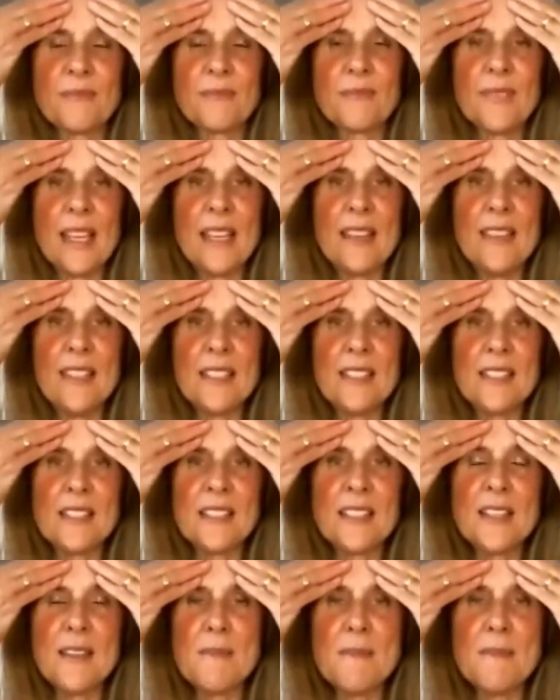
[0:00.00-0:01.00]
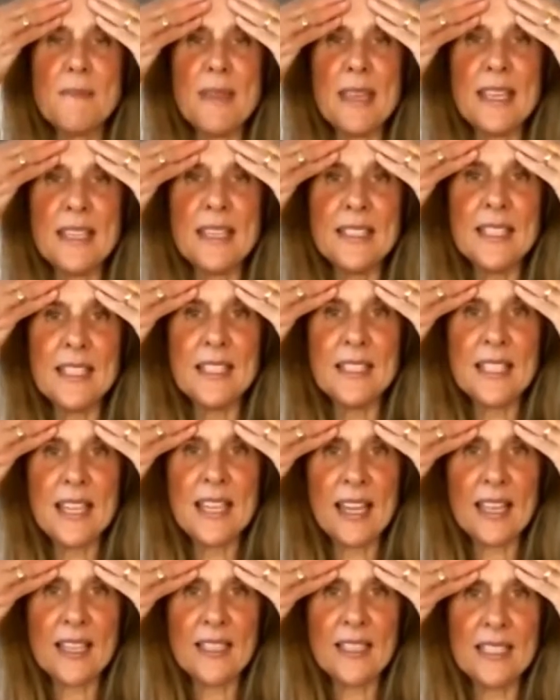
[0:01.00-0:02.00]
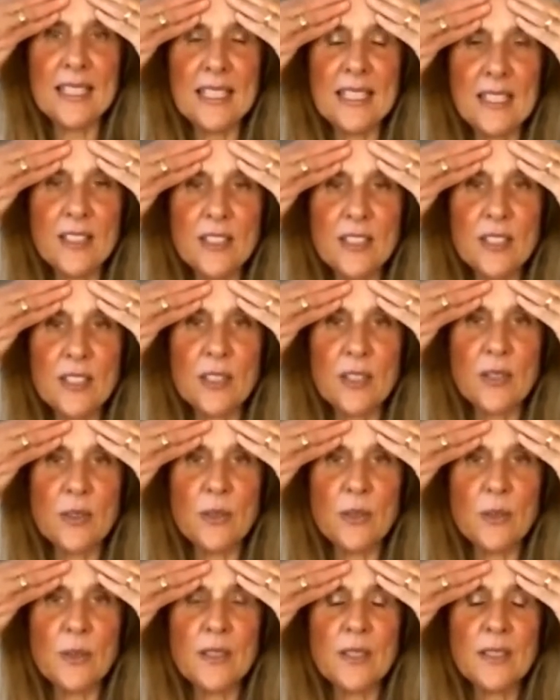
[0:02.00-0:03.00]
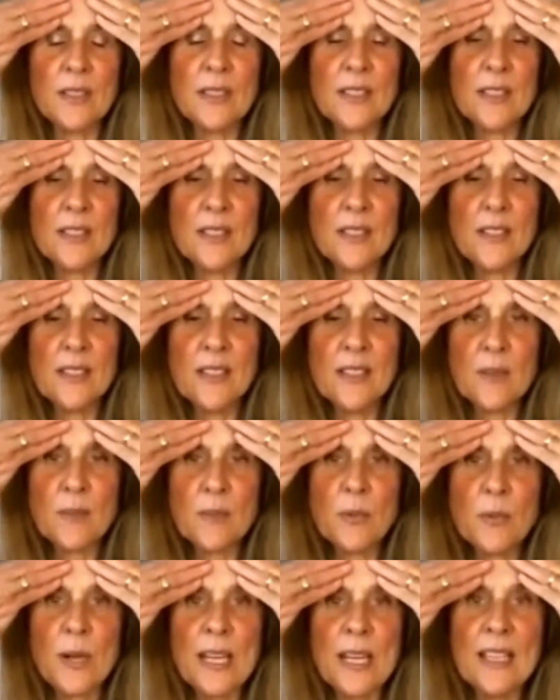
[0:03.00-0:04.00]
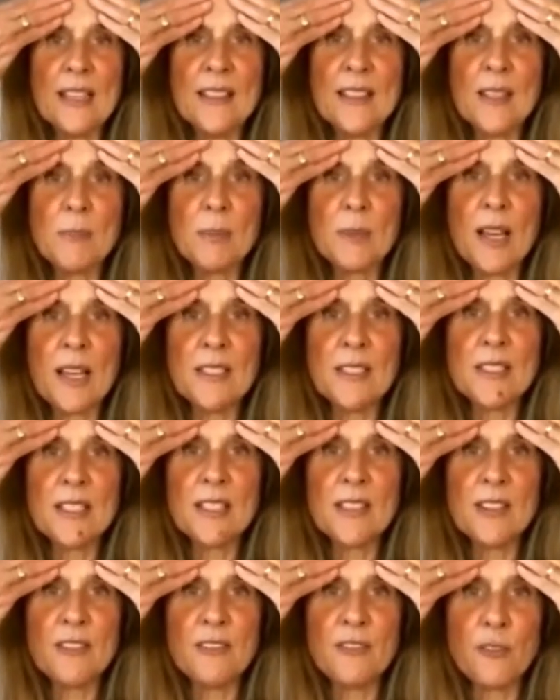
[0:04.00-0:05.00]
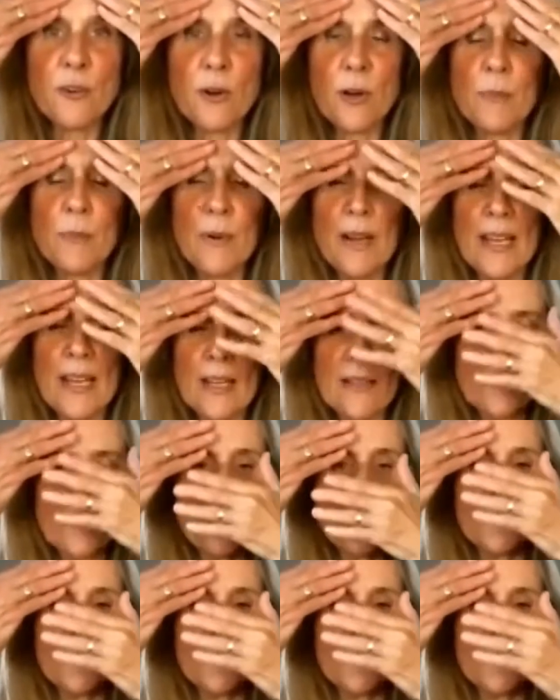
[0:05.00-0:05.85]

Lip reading: And this is an amazing technique to bring the blood to the forebrain.